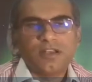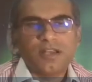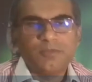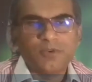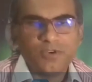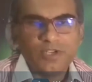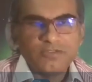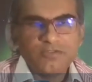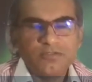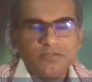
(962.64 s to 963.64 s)
I'm
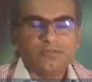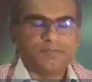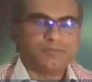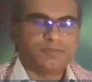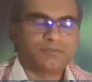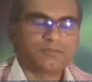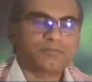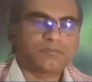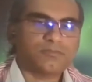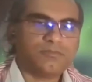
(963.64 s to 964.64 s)
going to
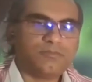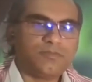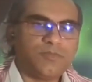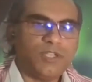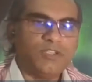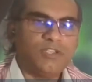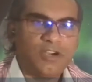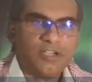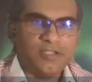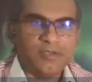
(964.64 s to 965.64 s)

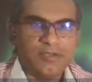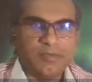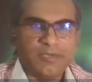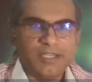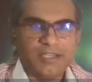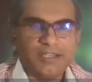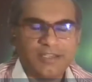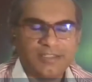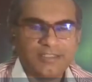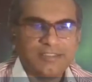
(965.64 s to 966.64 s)
short my
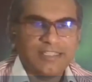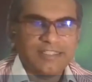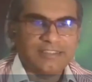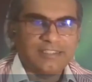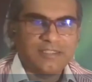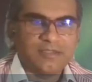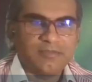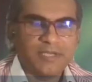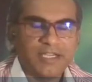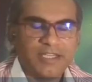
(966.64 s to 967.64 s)
this lecture
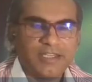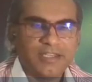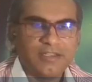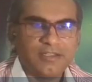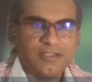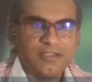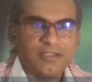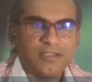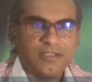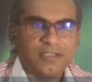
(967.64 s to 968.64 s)
by
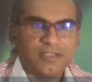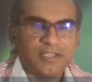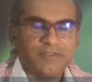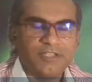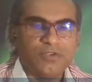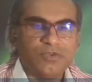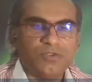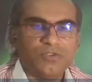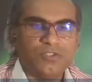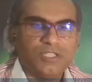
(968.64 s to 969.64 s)
giving
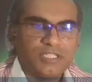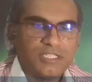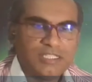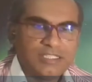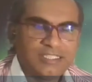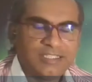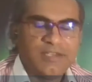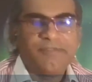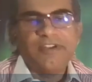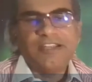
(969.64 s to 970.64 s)
you the
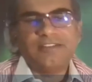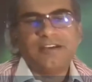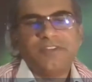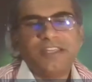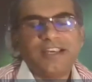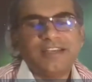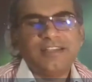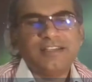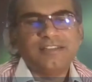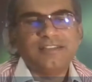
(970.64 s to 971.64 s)
reference of the
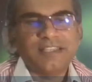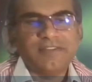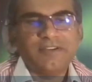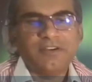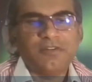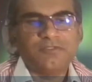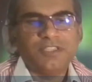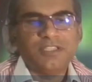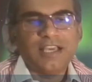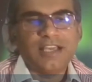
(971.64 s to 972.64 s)
Article 7 of
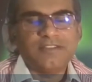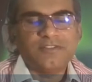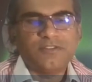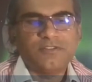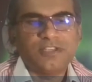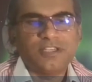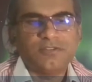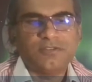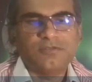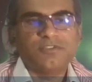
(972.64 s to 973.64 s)
the ICC
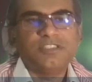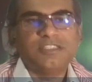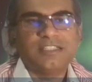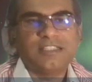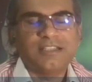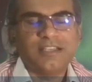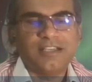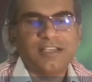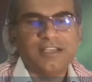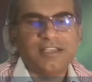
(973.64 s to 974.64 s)
statute, which
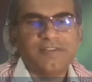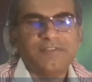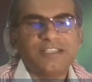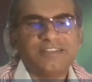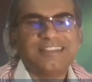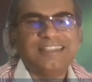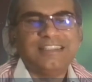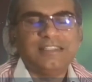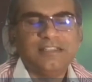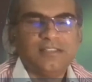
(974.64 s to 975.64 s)
gives us the